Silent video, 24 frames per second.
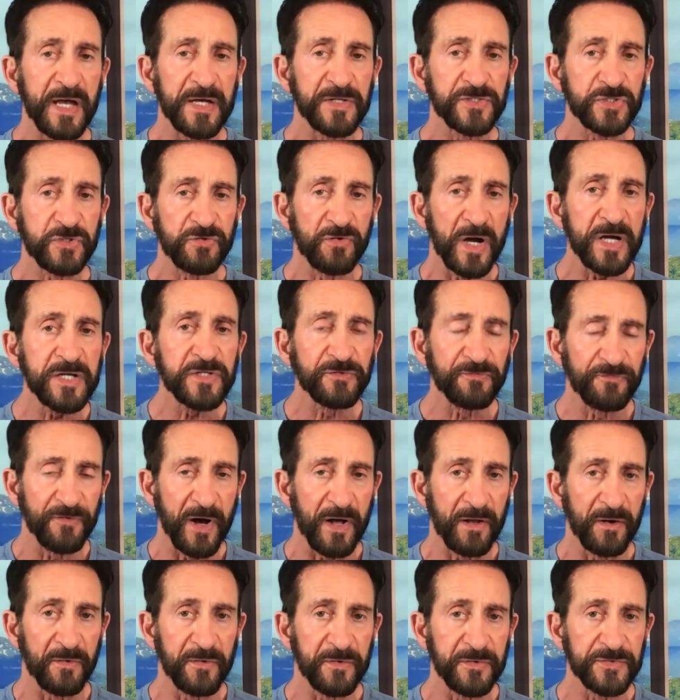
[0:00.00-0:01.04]
as Christ
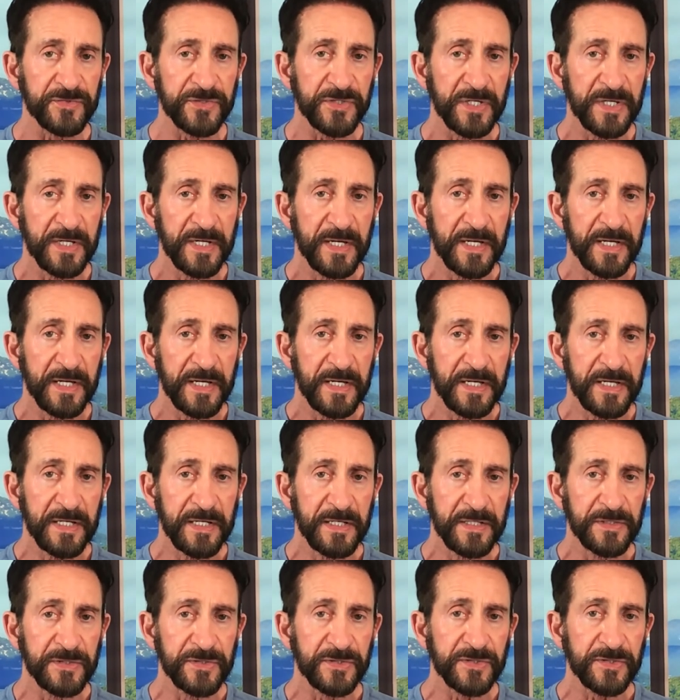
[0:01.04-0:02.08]
followers
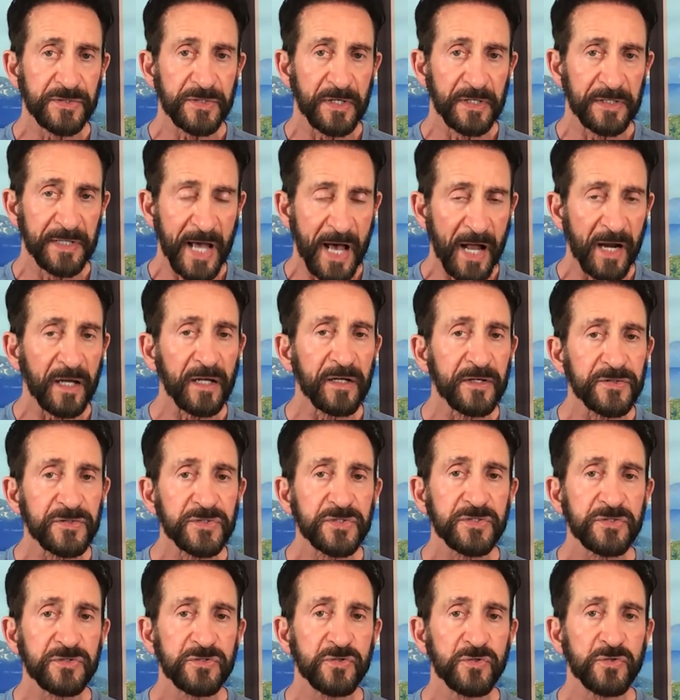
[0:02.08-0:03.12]
is
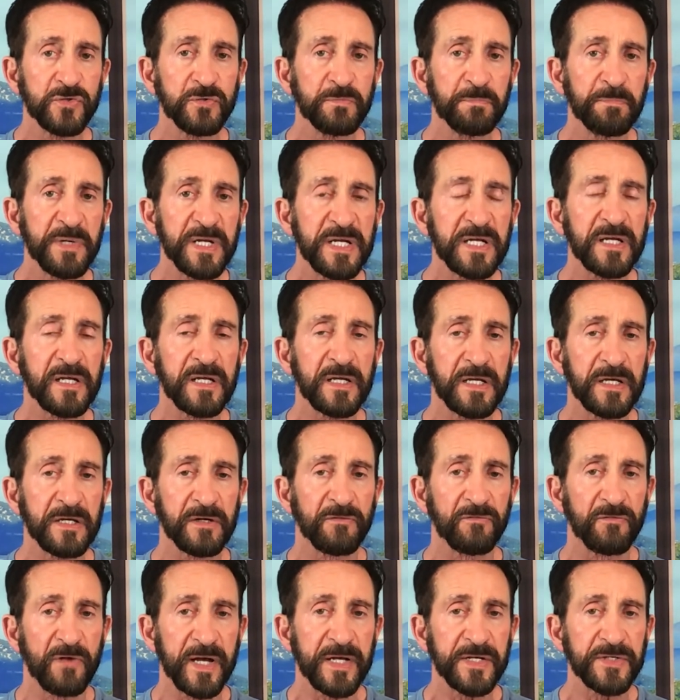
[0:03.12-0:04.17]
analogous to being
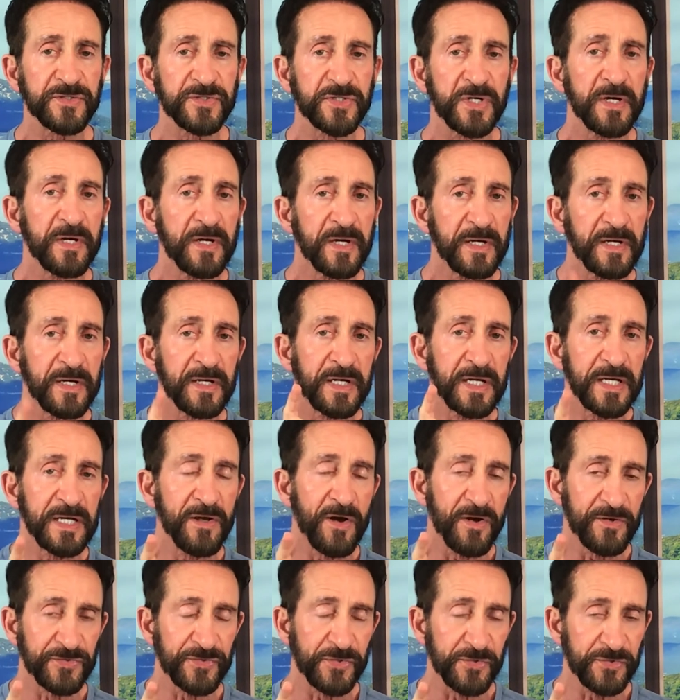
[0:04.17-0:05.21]
in a race.
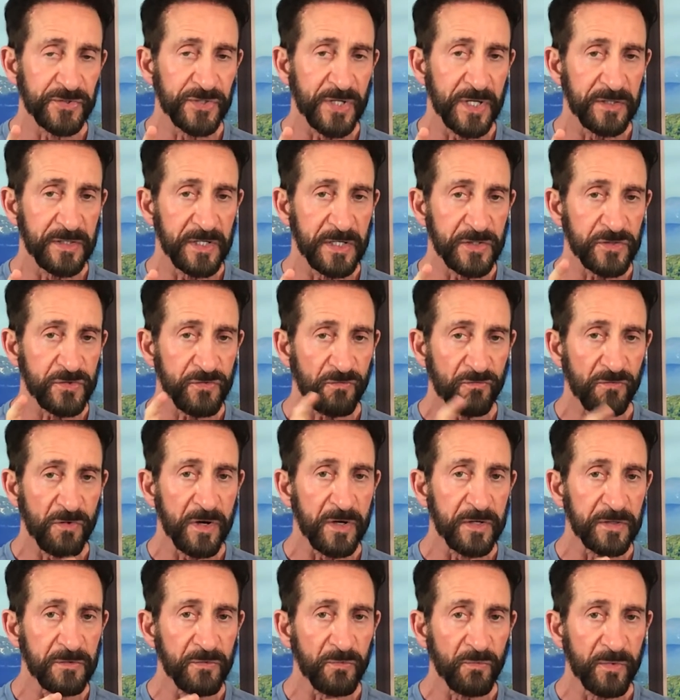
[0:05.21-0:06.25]
He also said this
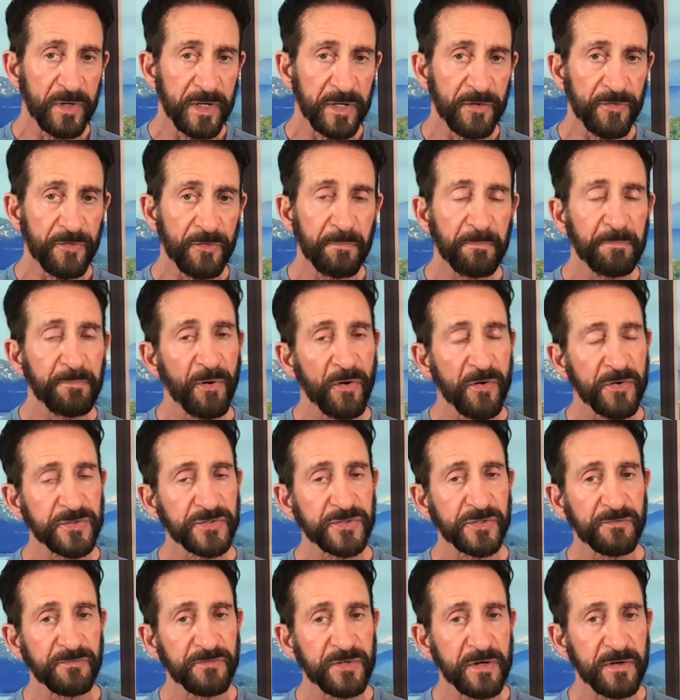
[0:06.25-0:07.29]
run with
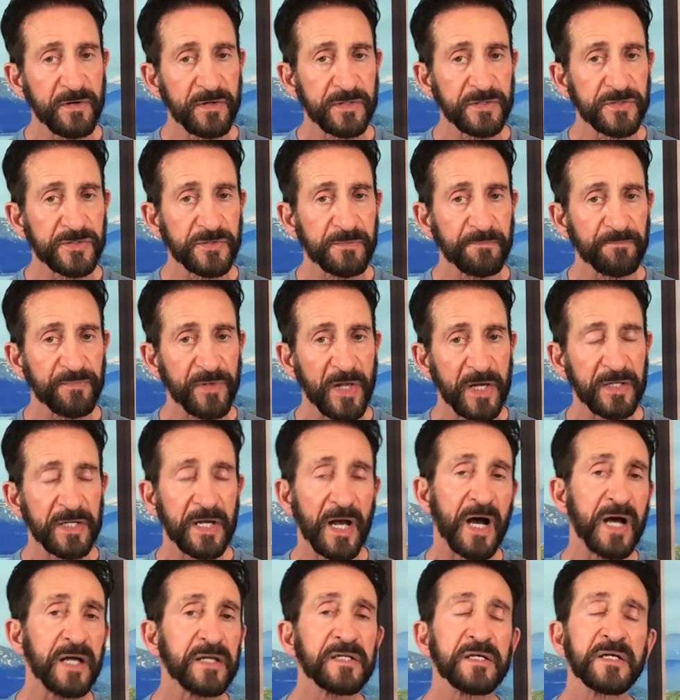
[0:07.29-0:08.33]
perseverance.
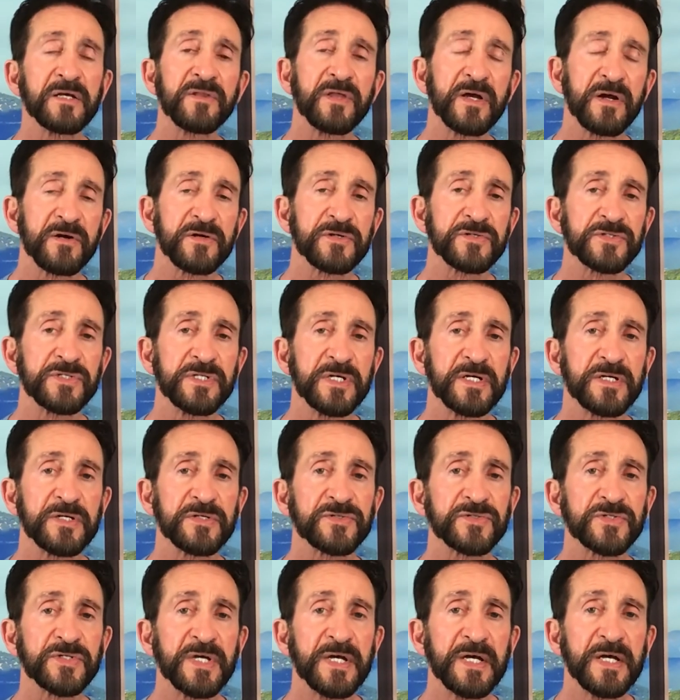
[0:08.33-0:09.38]
And the idea there is
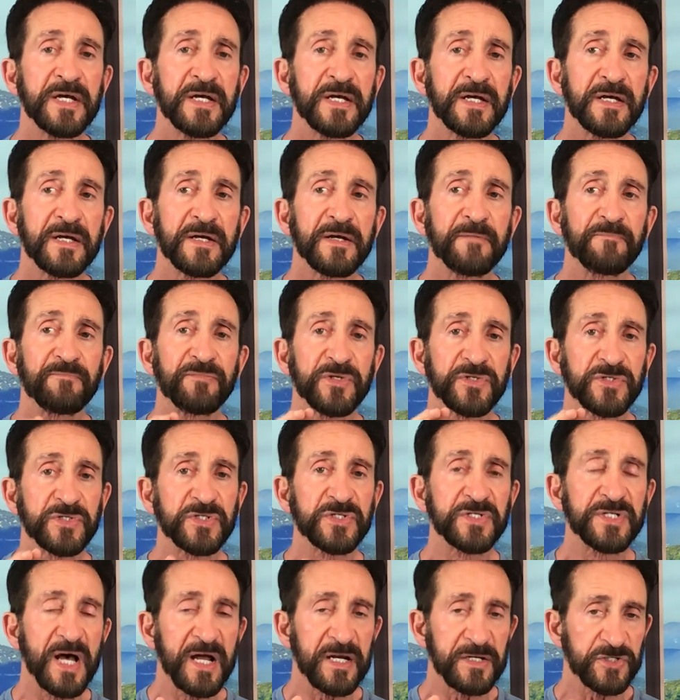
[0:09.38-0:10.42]
this
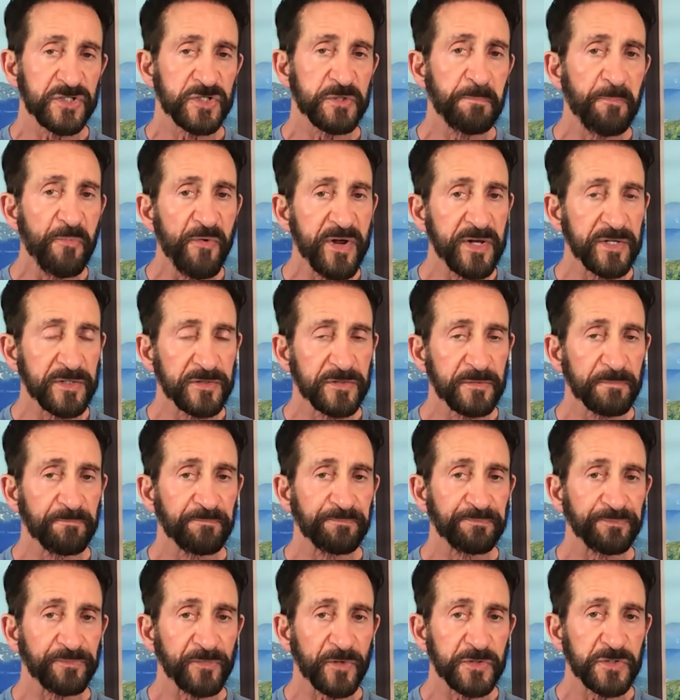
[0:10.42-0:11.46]
this is not a sprint.
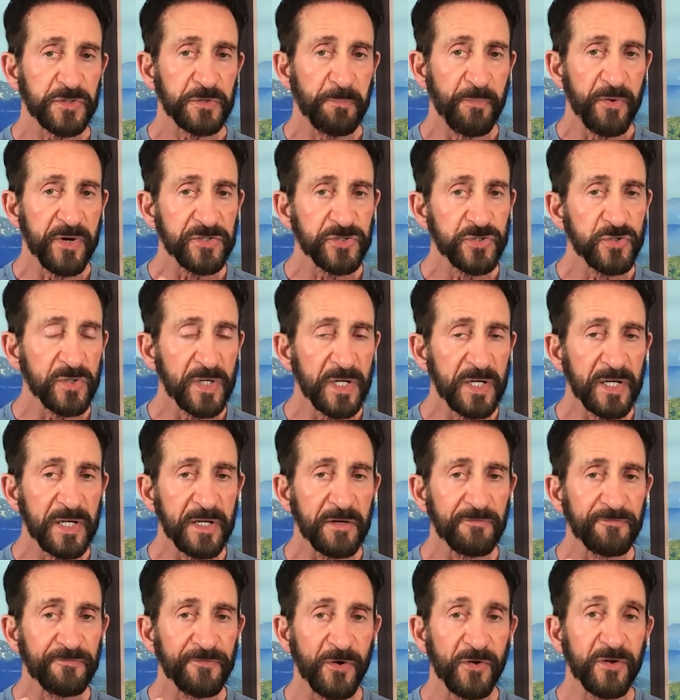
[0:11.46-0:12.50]
A sprint, you can
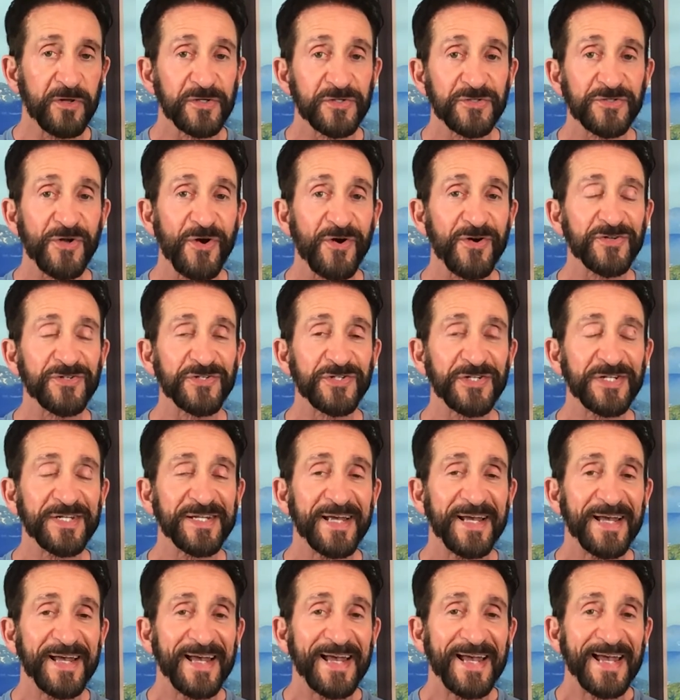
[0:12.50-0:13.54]
give full
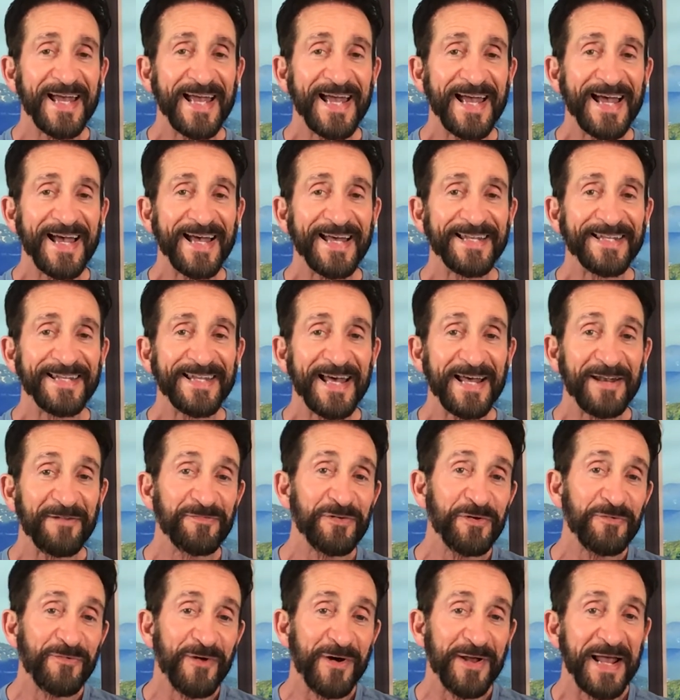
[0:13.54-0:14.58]
exertion, and
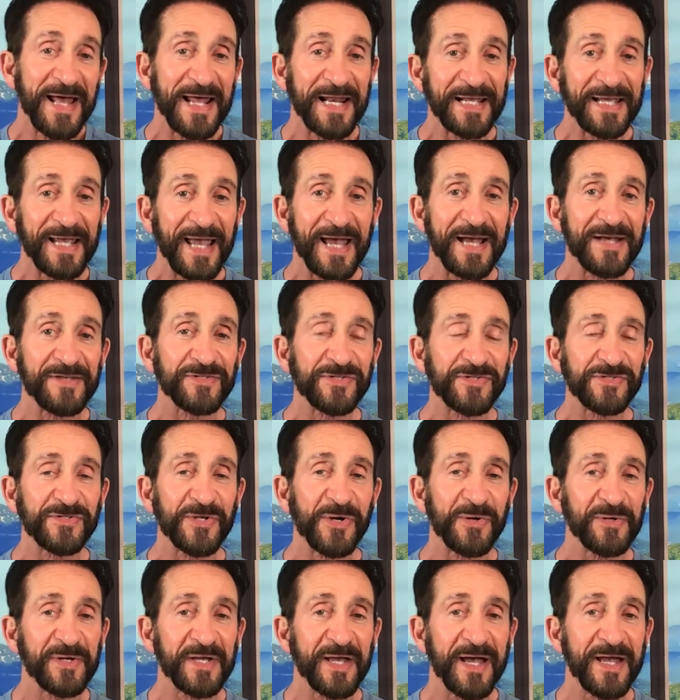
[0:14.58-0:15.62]
then if you run out of gas,
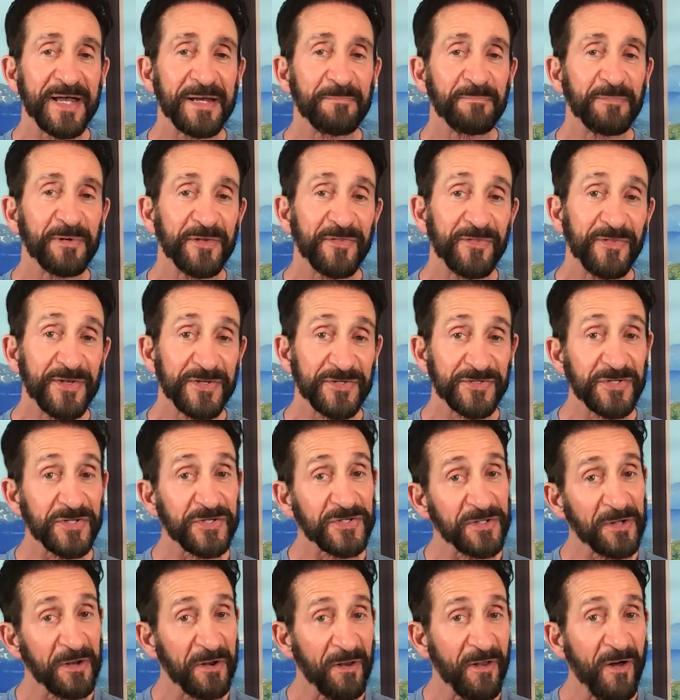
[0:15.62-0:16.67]
it's okay. But this
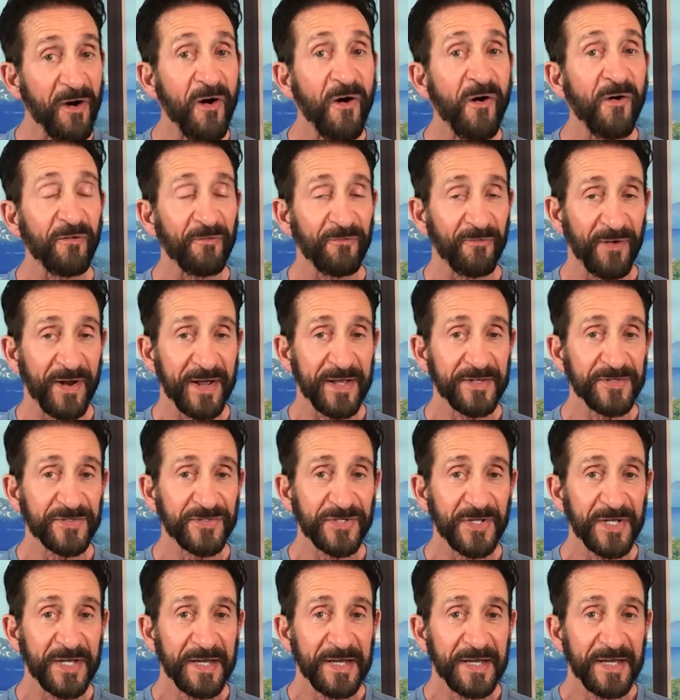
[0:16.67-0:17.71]
is a long
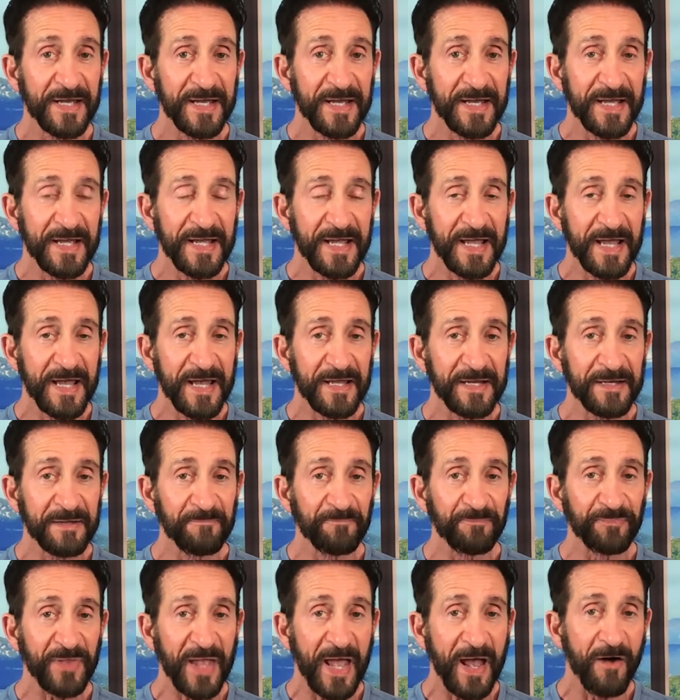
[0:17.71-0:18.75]
race.
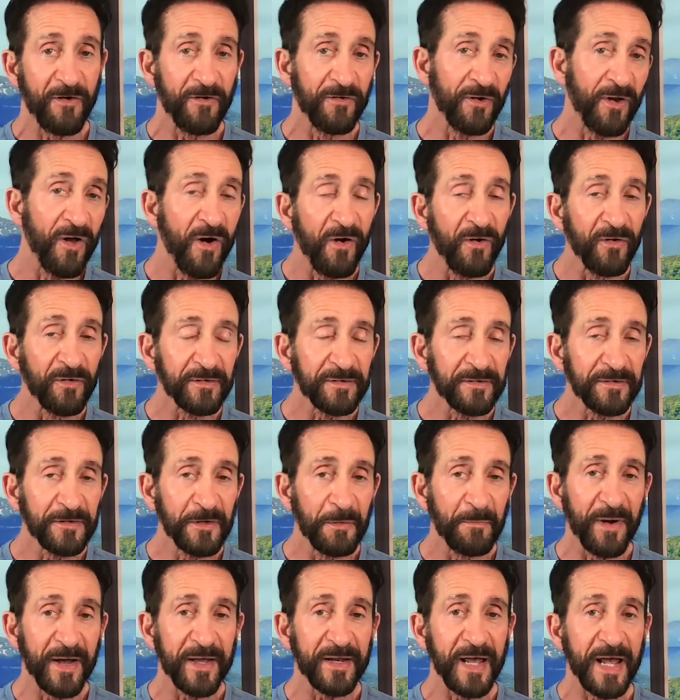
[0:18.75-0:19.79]
And how long,
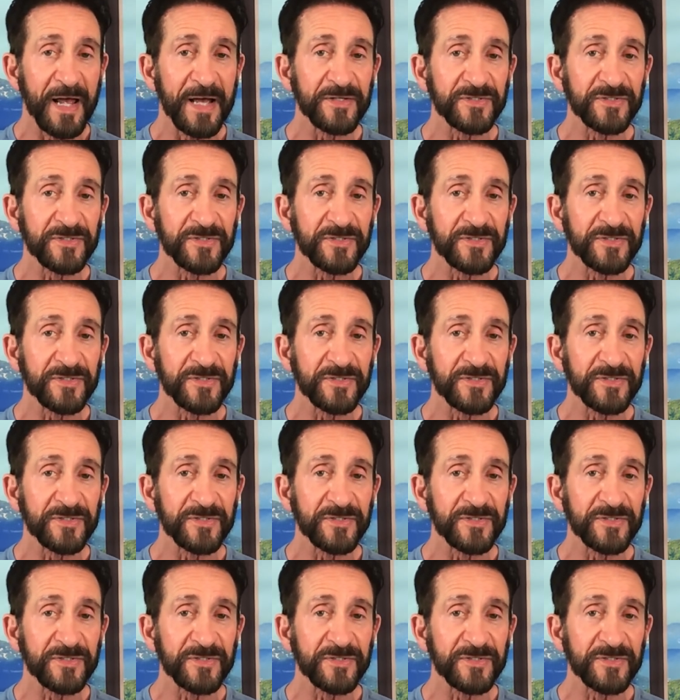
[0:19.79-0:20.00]
you might